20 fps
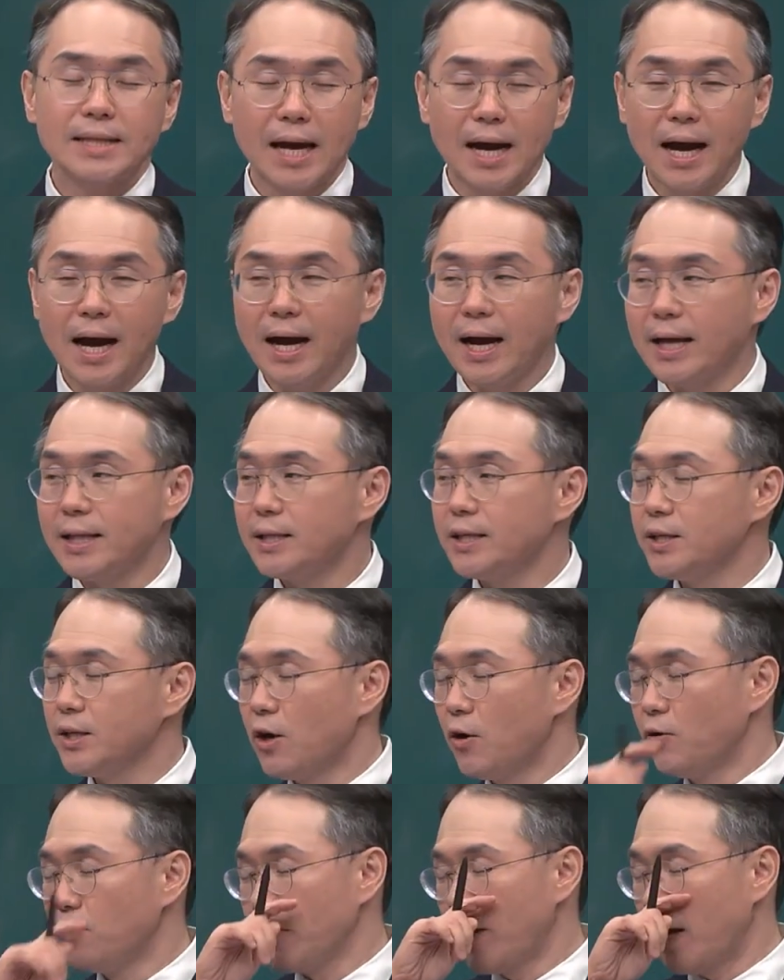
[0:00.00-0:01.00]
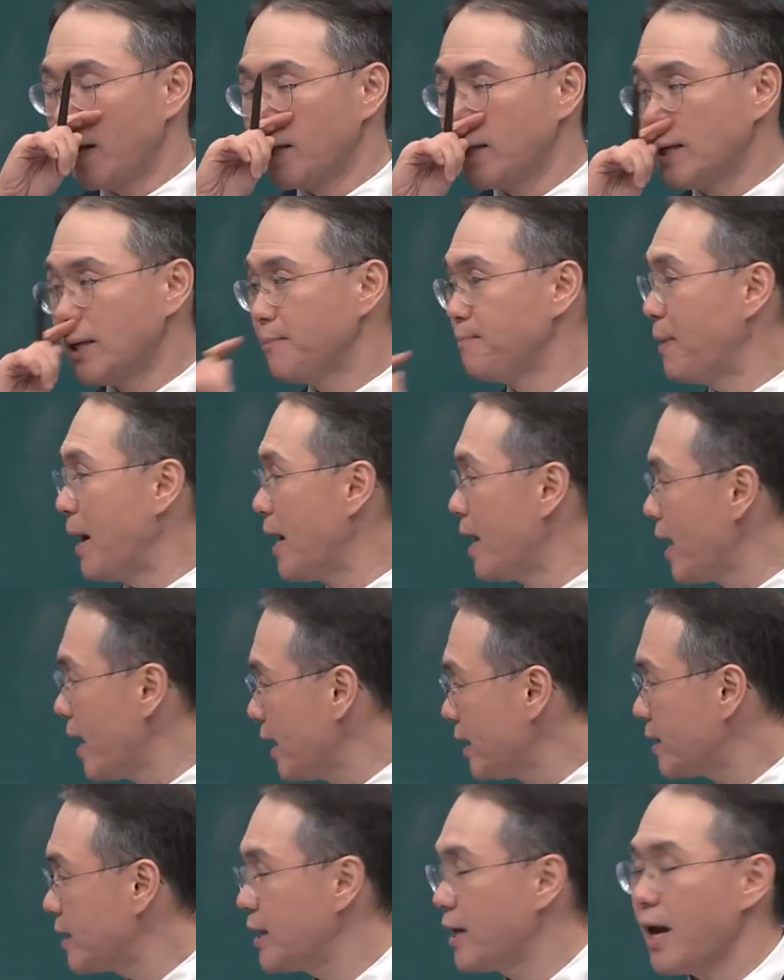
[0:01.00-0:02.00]
In the case of upper, you
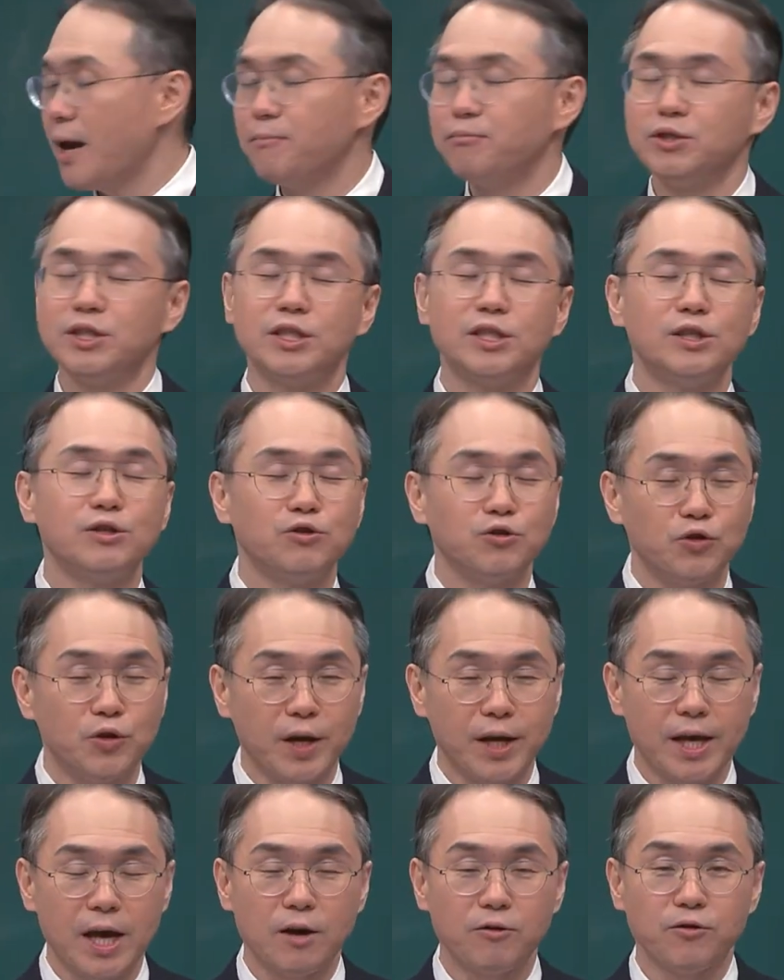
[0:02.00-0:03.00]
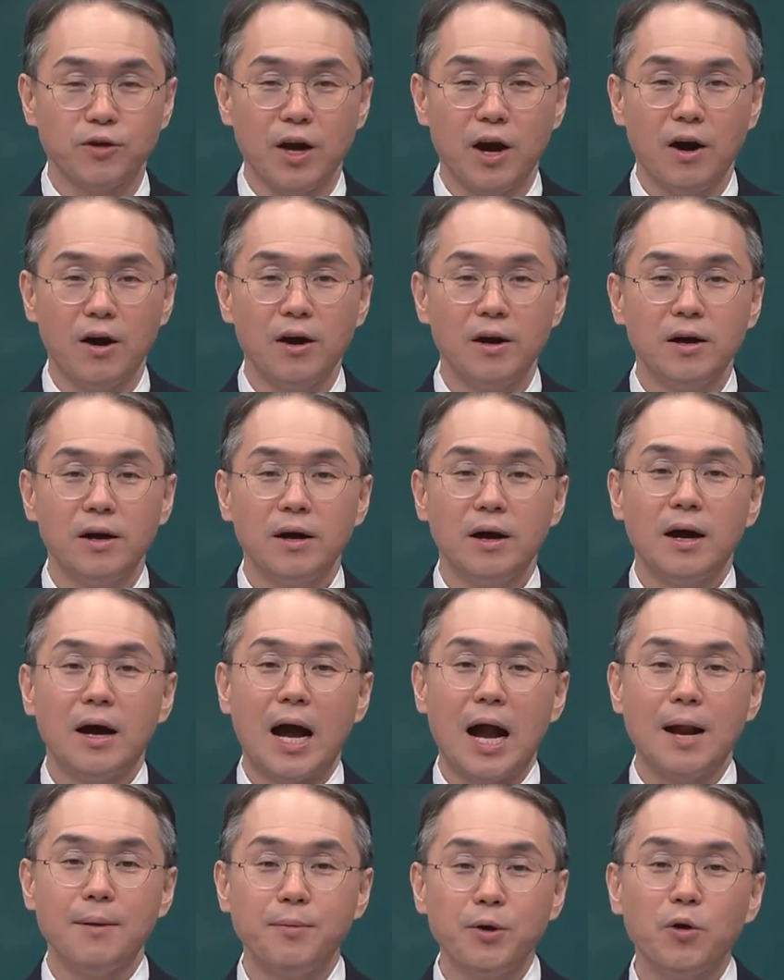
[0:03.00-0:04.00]
can apply it in the palate
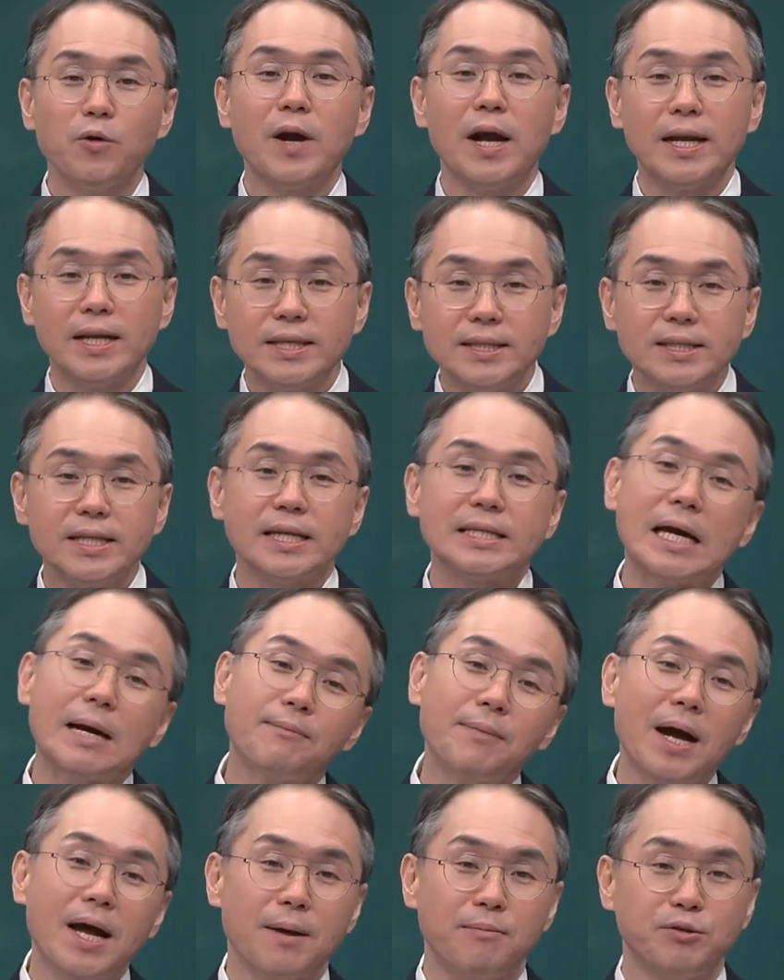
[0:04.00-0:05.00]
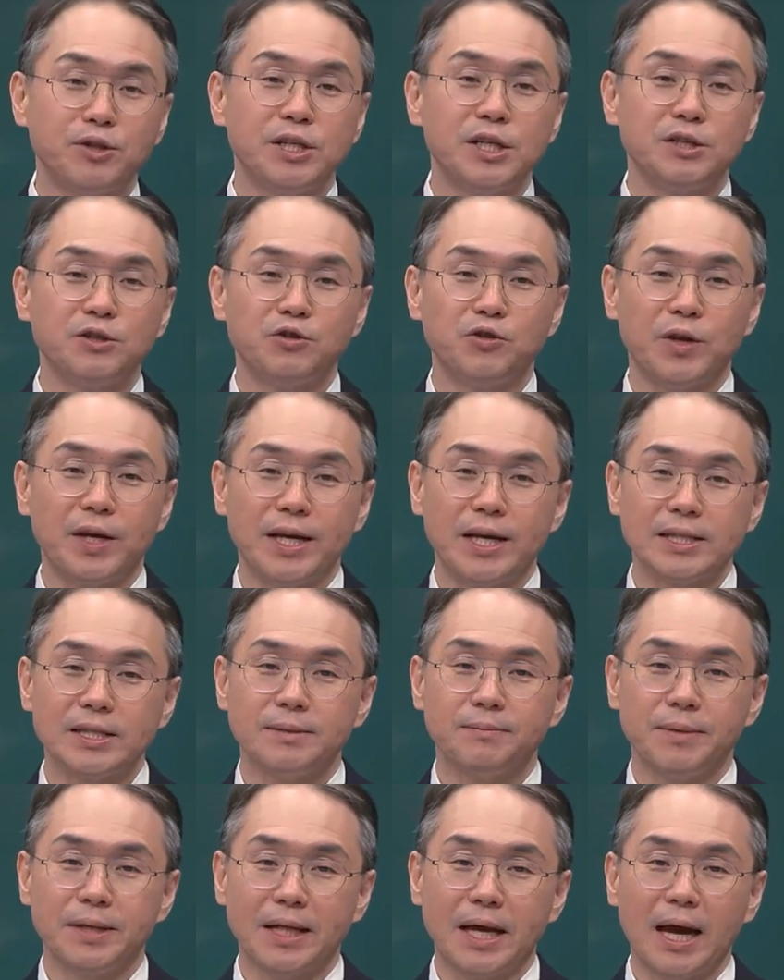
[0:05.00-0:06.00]
or on top of
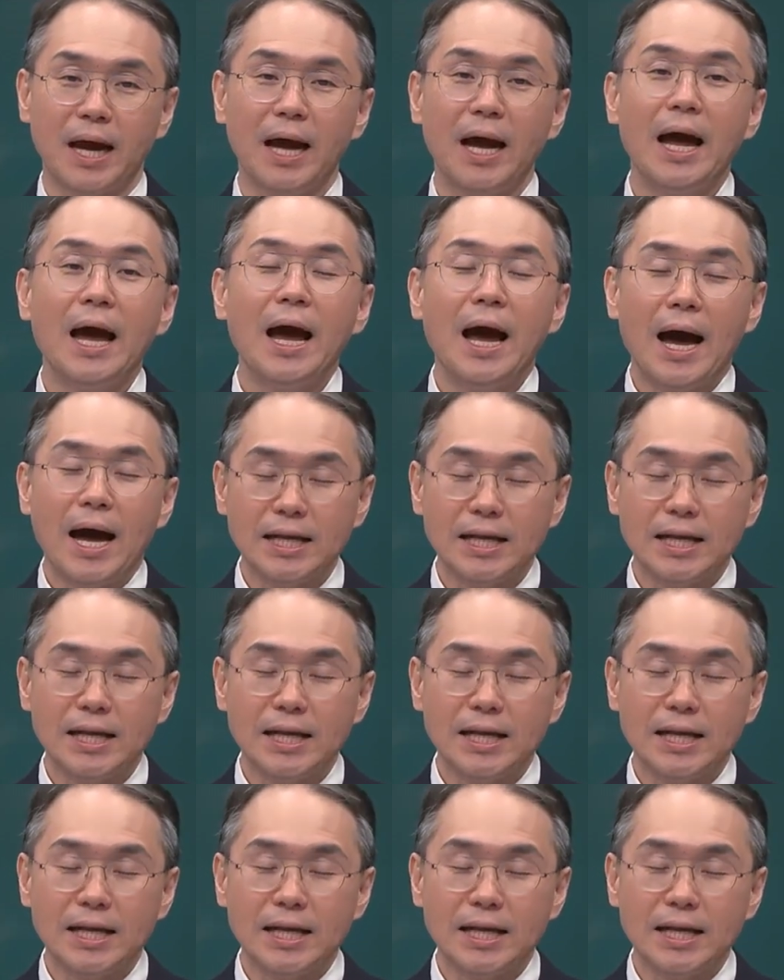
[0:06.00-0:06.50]
alveolar ridge.